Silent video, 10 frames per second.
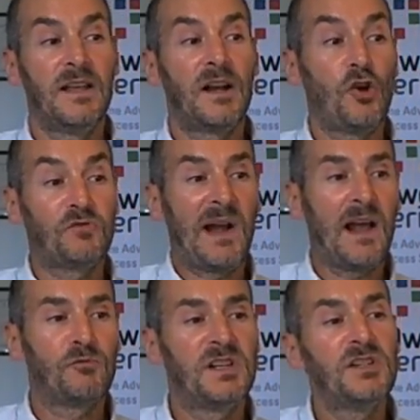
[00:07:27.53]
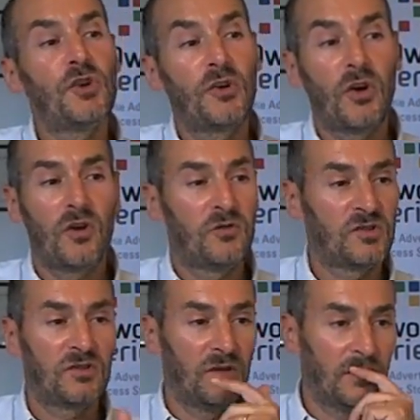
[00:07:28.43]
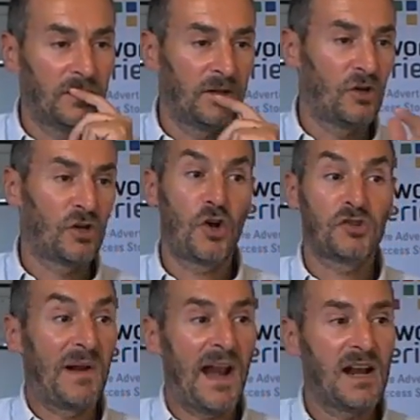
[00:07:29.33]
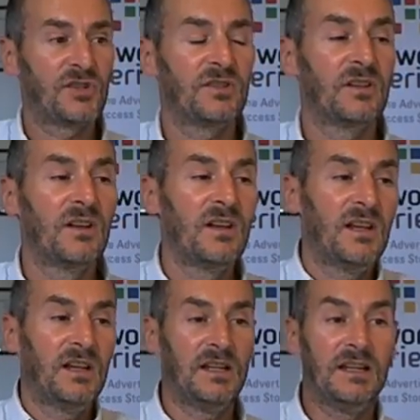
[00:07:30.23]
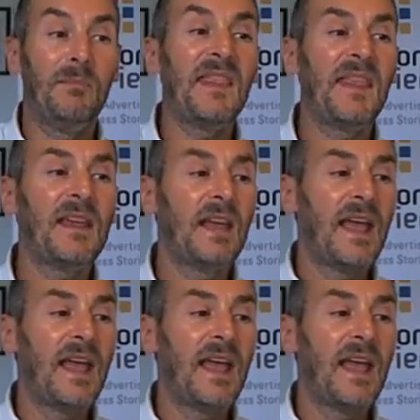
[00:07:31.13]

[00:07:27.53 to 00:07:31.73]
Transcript: cost per acquisition or cost per action bidding,